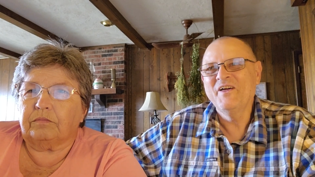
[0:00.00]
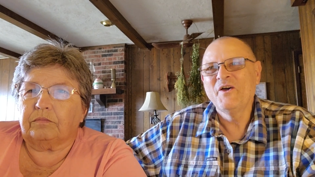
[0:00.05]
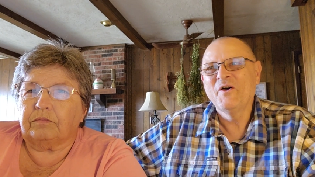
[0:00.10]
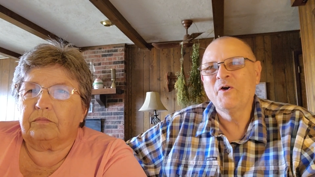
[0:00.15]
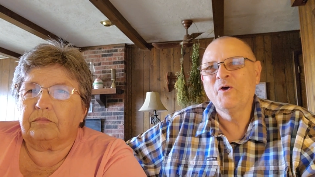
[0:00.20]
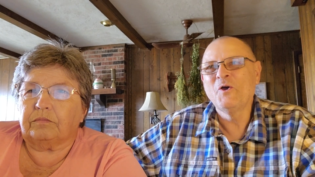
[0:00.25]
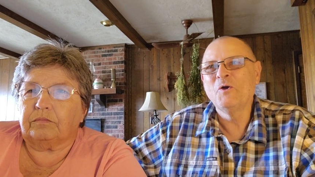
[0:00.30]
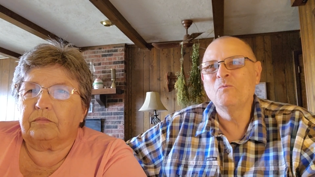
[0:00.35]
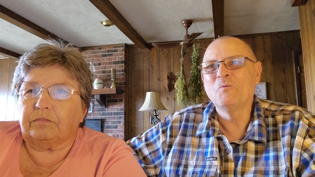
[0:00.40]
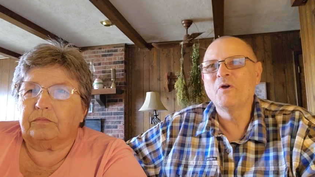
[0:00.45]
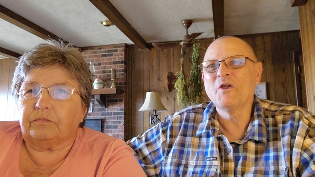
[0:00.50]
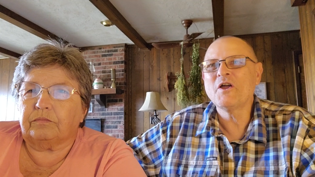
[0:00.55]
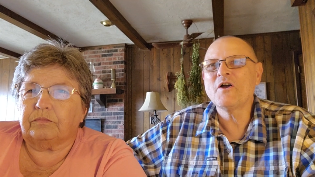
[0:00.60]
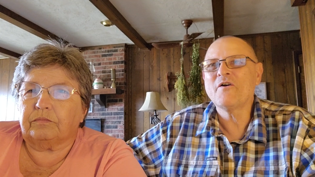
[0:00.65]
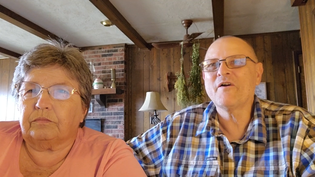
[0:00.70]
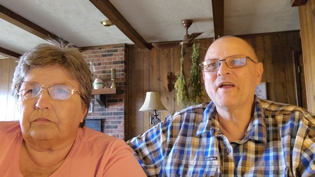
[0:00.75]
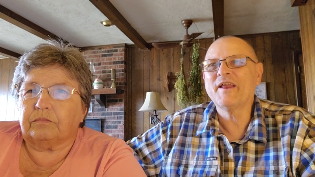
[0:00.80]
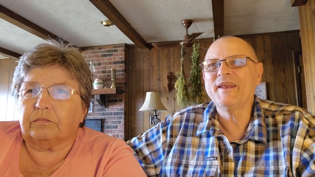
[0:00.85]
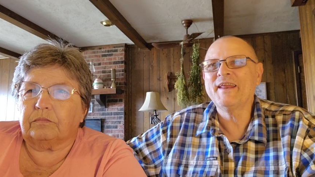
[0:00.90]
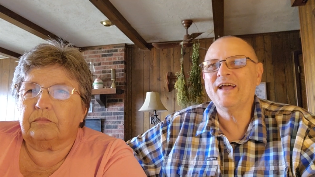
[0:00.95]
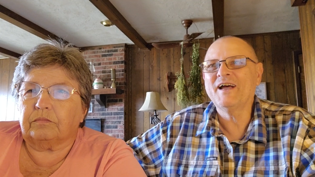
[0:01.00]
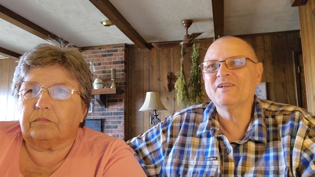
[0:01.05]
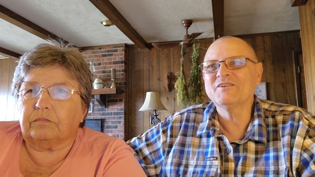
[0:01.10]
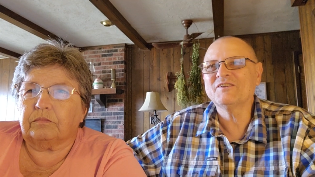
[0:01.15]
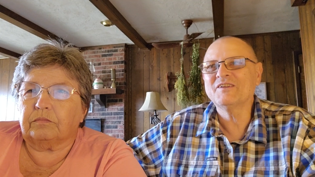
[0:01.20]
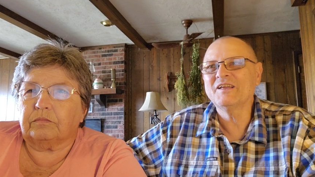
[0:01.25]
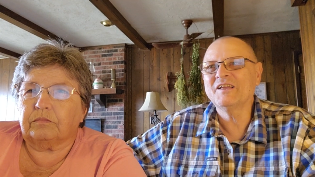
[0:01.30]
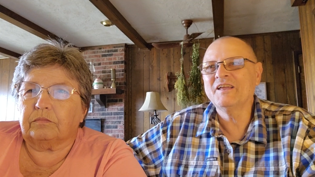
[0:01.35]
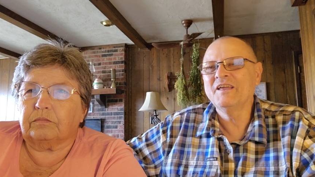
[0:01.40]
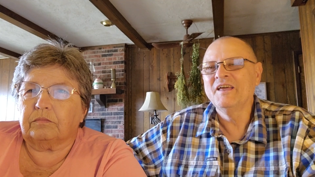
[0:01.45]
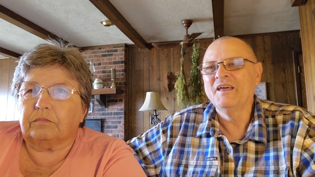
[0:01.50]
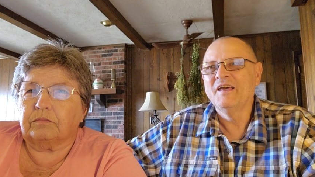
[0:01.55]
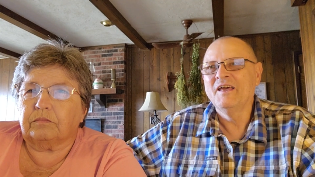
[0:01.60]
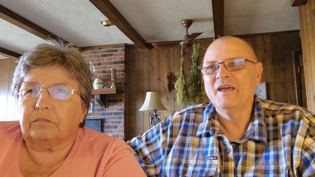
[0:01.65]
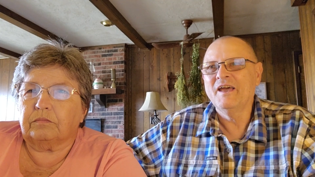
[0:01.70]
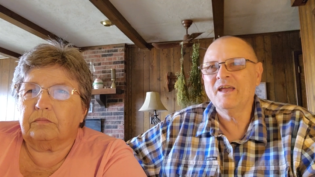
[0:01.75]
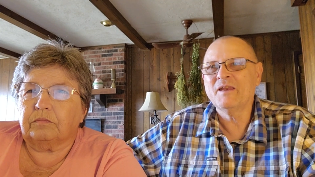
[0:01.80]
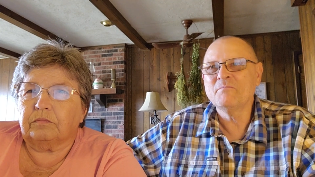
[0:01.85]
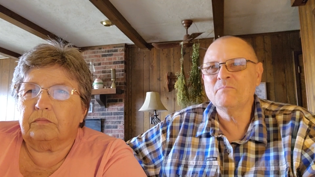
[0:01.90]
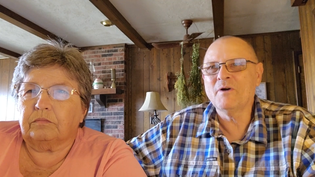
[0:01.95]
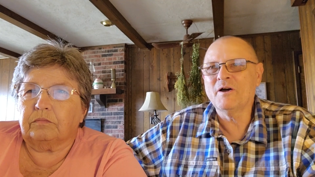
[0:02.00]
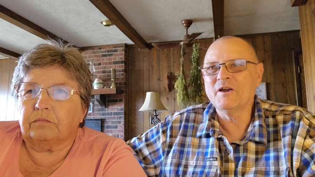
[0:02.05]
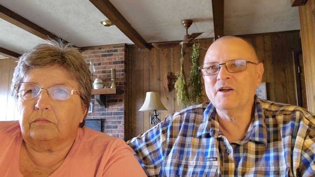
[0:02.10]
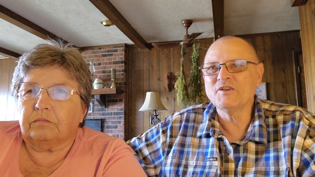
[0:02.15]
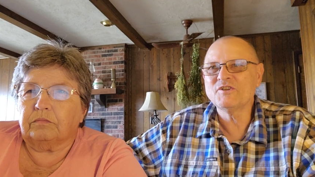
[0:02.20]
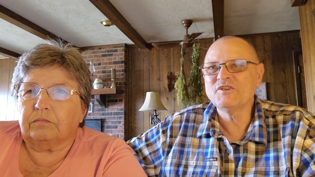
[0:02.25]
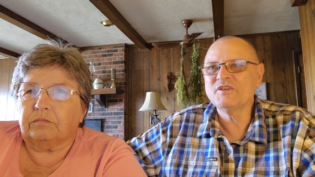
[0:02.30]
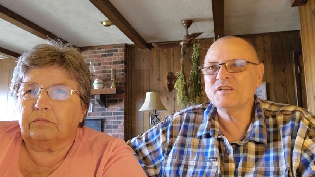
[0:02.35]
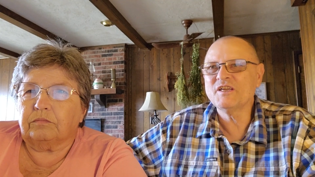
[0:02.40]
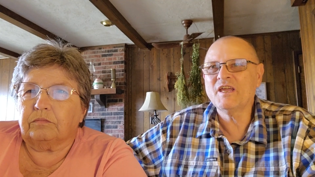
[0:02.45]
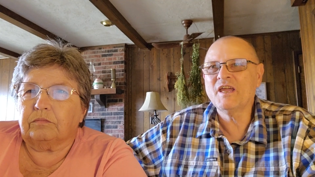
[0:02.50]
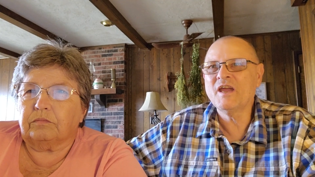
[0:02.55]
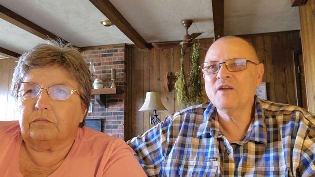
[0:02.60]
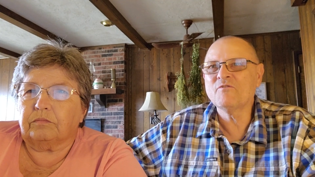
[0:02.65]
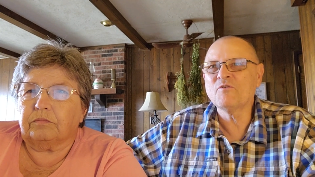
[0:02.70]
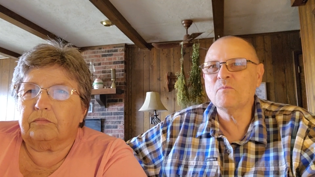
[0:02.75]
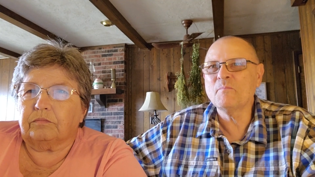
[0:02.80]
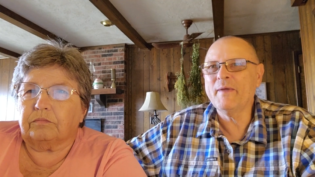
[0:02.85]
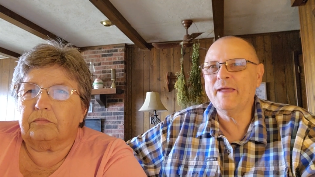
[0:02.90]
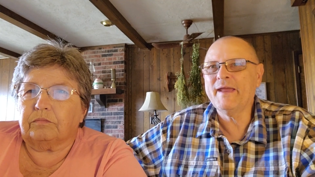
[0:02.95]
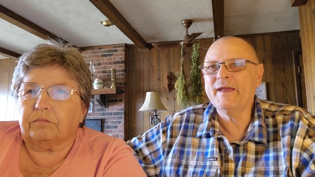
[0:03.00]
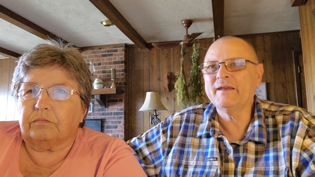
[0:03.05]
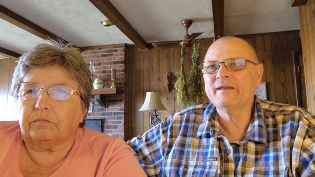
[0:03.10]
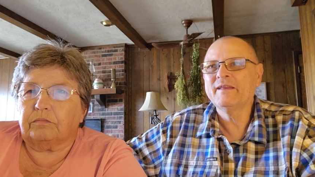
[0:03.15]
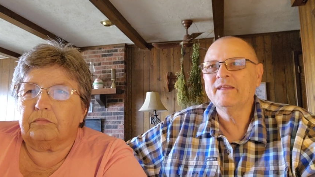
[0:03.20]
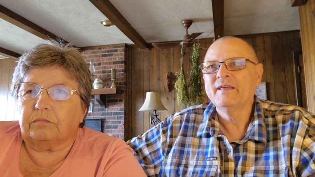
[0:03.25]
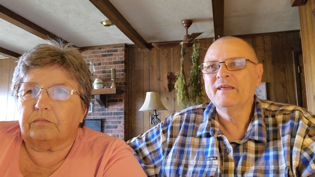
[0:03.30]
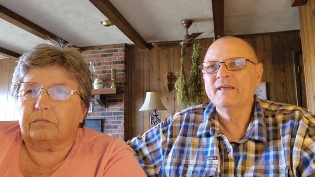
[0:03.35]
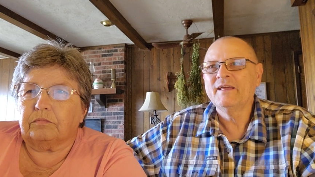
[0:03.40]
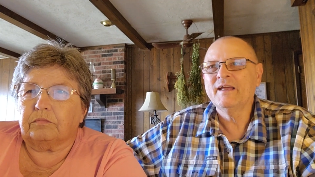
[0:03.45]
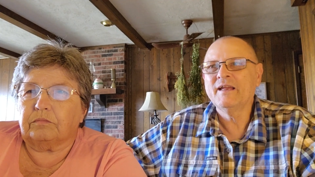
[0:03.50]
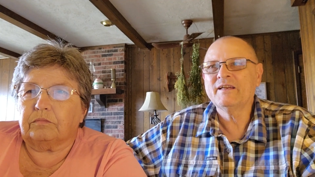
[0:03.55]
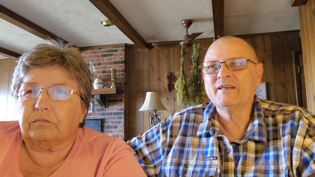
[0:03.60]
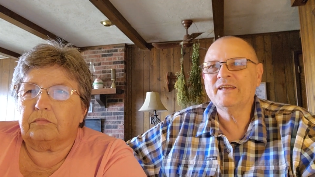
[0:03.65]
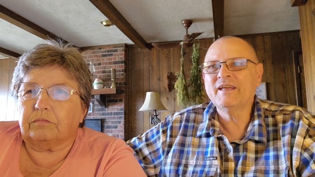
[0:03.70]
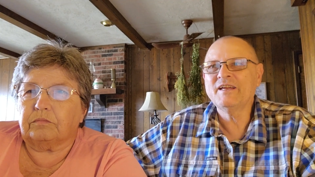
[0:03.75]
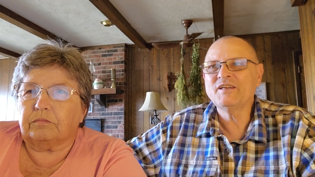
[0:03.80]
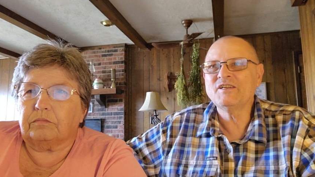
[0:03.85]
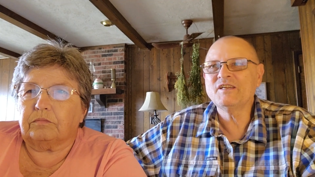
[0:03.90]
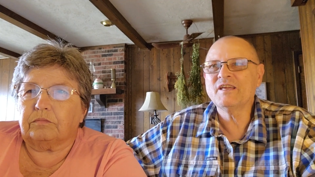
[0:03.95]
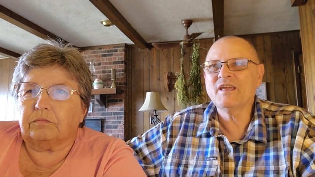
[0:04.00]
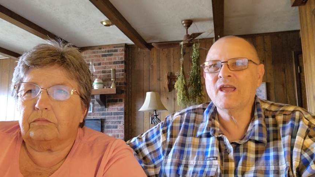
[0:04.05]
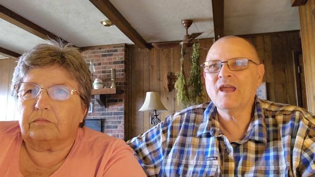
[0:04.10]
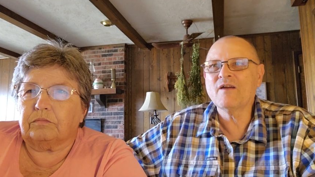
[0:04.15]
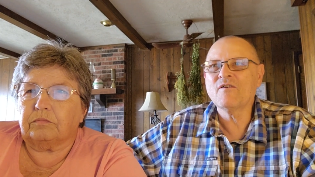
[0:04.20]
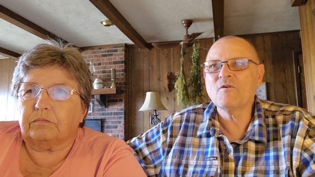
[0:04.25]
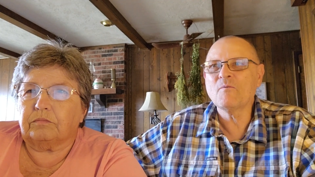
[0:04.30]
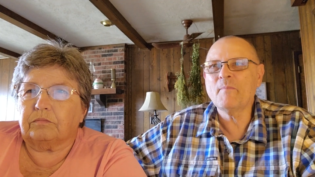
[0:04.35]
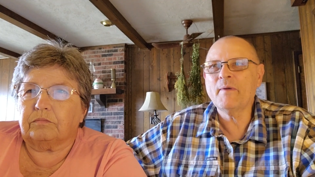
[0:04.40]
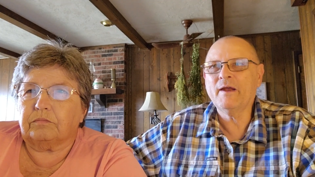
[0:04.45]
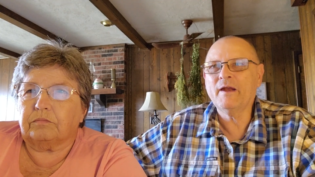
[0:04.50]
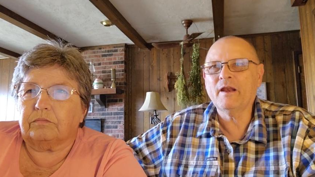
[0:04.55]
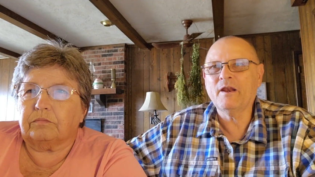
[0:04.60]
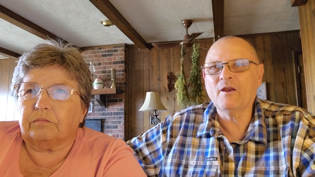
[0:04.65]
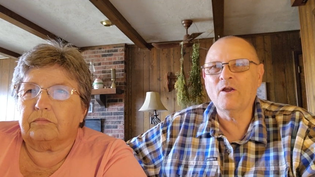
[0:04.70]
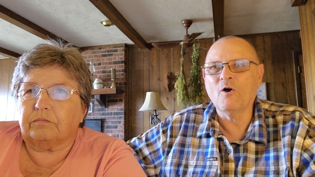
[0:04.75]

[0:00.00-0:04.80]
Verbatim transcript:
Speaker 1: whom we are announcing, admonishing every man, and teaching every man in